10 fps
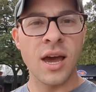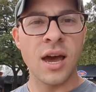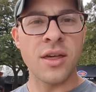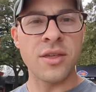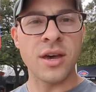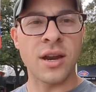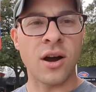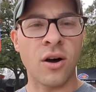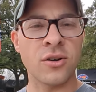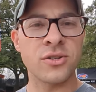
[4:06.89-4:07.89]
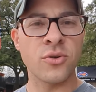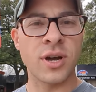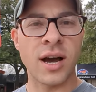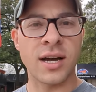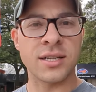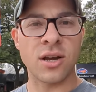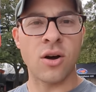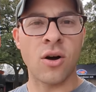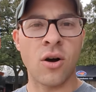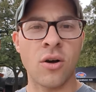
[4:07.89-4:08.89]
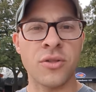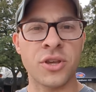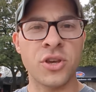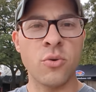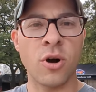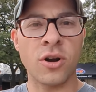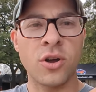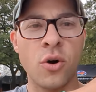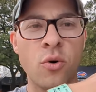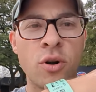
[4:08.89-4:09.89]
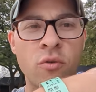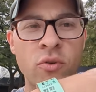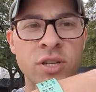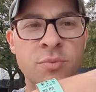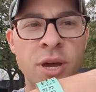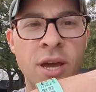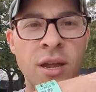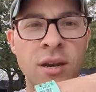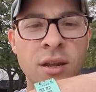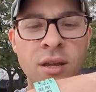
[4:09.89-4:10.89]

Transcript: and then also got uh, the QR code wristband.